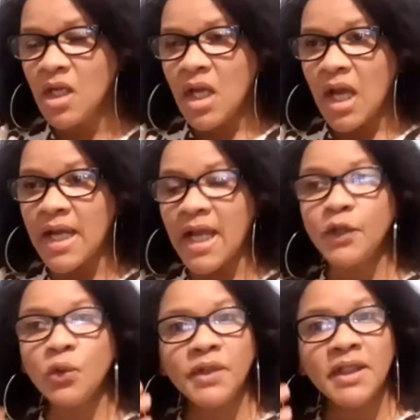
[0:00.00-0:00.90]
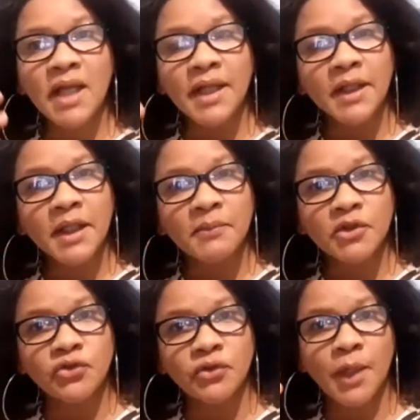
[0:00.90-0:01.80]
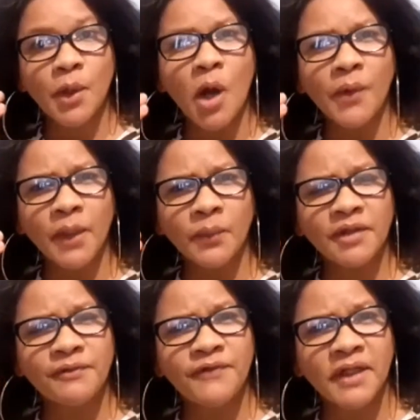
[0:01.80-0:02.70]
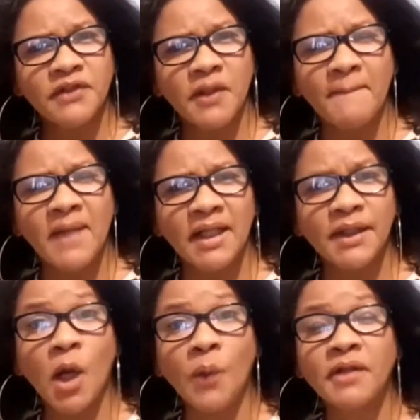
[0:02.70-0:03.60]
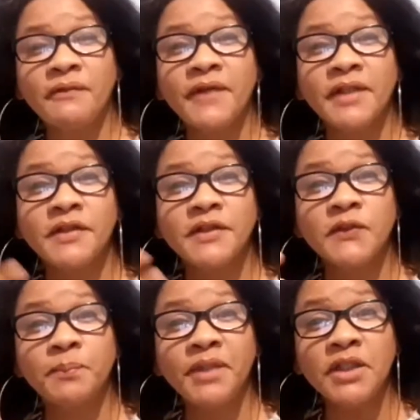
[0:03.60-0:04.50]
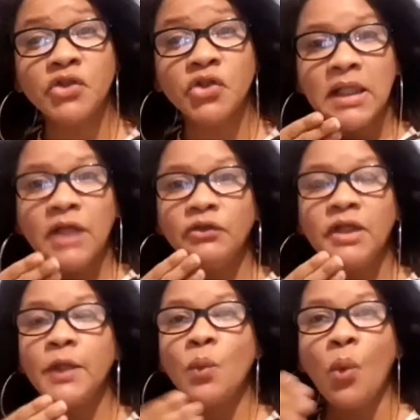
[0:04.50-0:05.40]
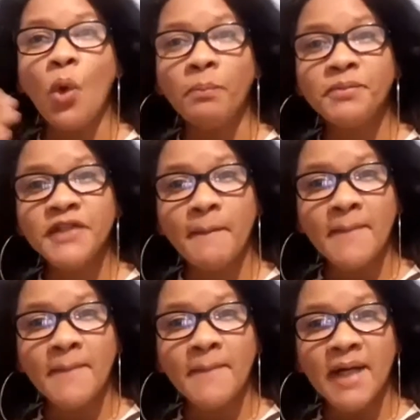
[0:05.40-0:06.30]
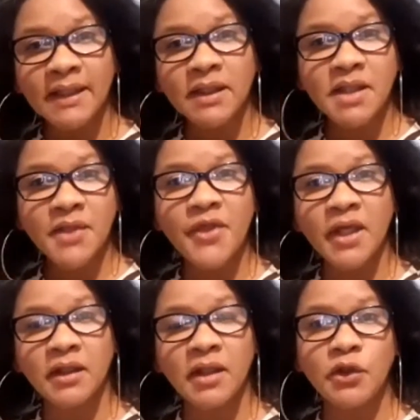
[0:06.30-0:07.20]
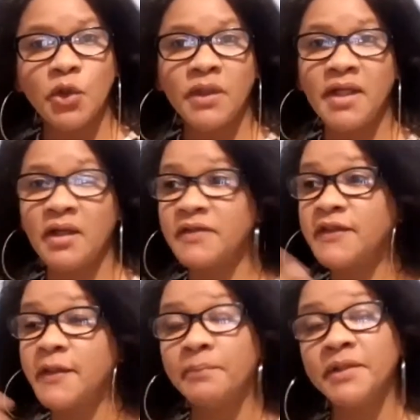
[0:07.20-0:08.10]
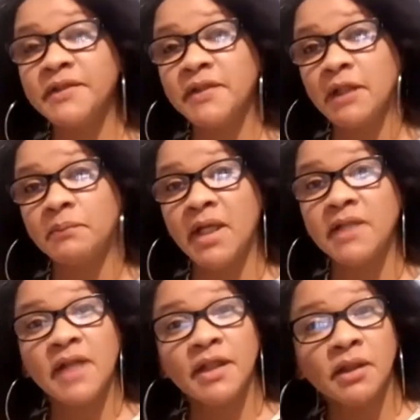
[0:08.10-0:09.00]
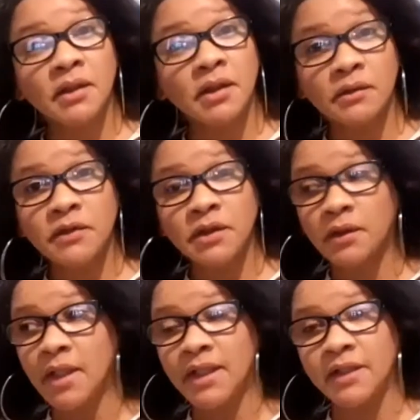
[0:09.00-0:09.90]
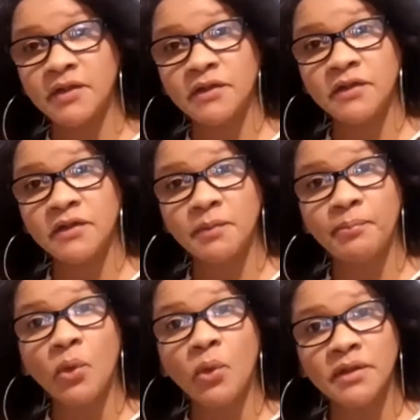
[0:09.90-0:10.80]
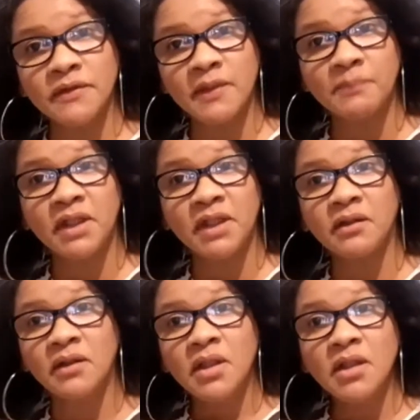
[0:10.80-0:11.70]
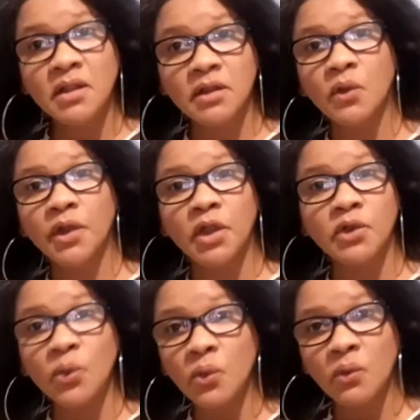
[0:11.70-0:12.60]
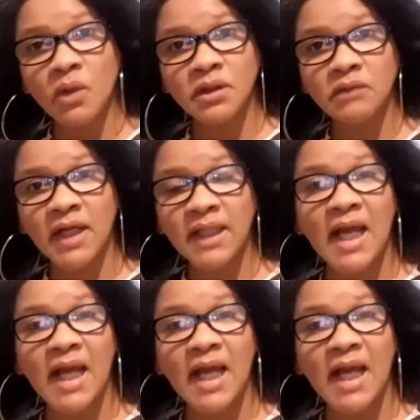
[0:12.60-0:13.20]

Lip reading: And I know the kind of imagery and how that would affect your mind, how it affects your speech. It really warps your mind and your thinking. You would hear a simple statement and you're connected to the porn, something you heard or you know, and right?